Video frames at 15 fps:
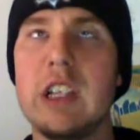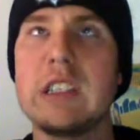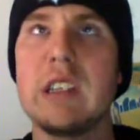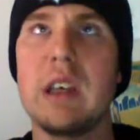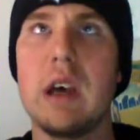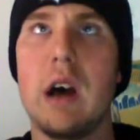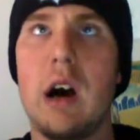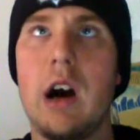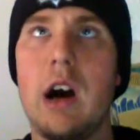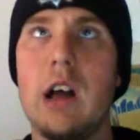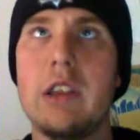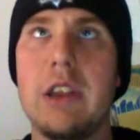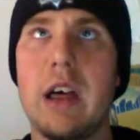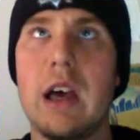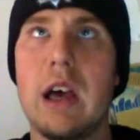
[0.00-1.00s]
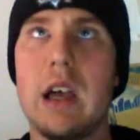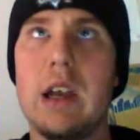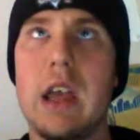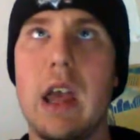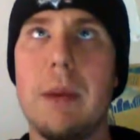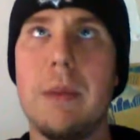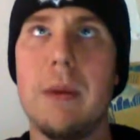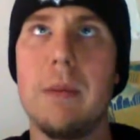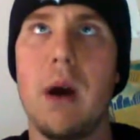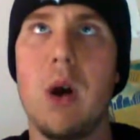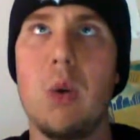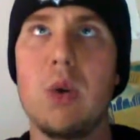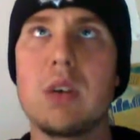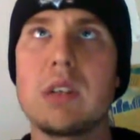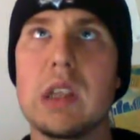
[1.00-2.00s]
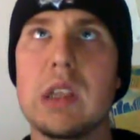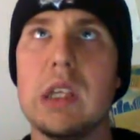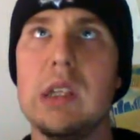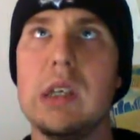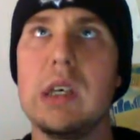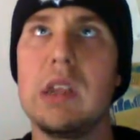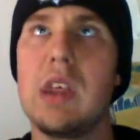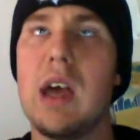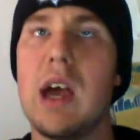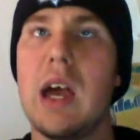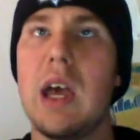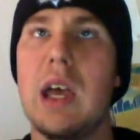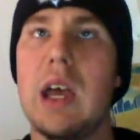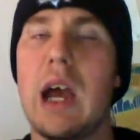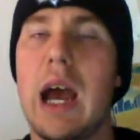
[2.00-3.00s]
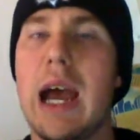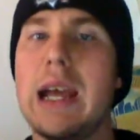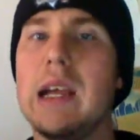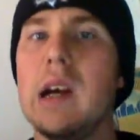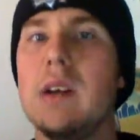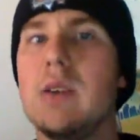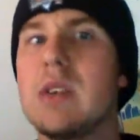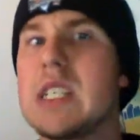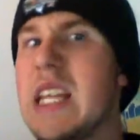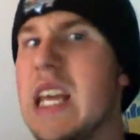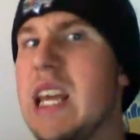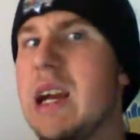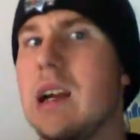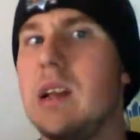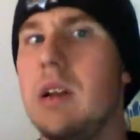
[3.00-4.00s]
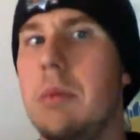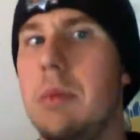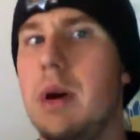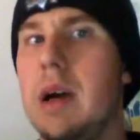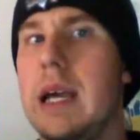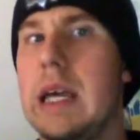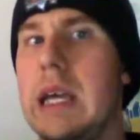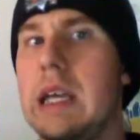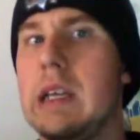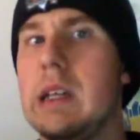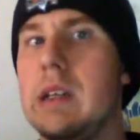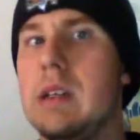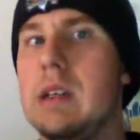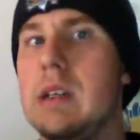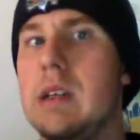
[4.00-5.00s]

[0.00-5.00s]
it's an online MMO or something like that, I understand. But